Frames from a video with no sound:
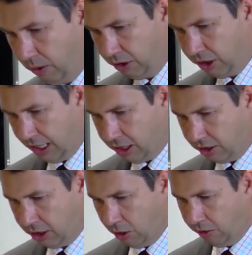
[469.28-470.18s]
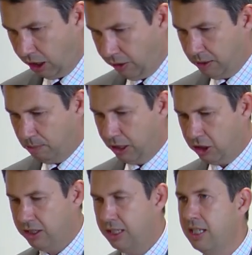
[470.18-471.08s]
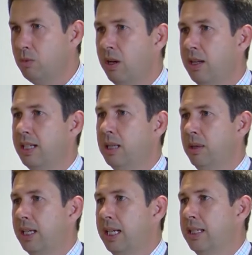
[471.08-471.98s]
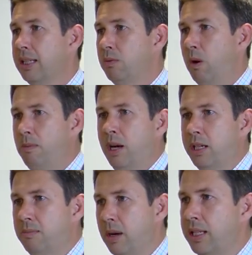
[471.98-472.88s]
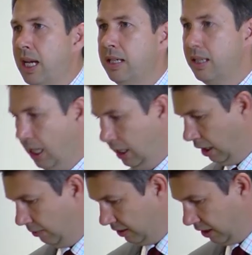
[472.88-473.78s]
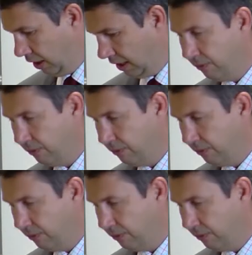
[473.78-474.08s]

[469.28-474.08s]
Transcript: on to national security. I got this picture because this is what I tell my kids is what my day-to-day life is like.